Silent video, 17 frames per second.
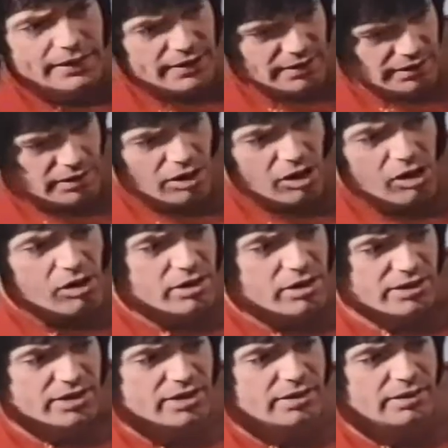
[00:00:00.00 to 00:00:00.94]
It's
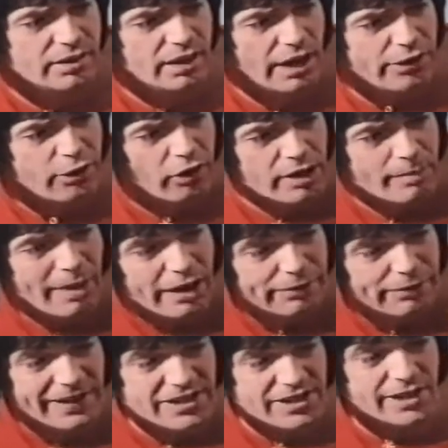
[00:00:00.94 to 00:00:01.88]
yours. Huh? I thought you
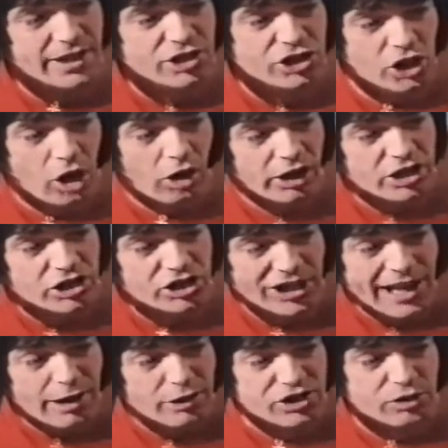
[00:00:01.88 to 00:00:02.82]
might fancy a jolly
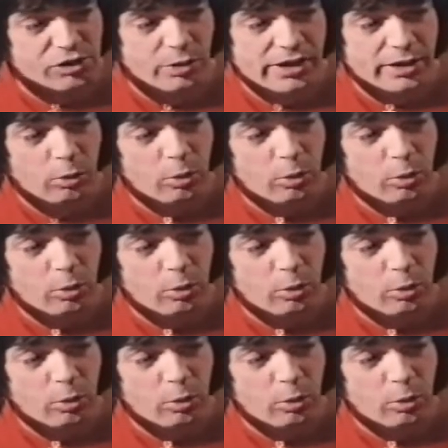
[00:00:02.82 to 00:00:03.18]
joust with the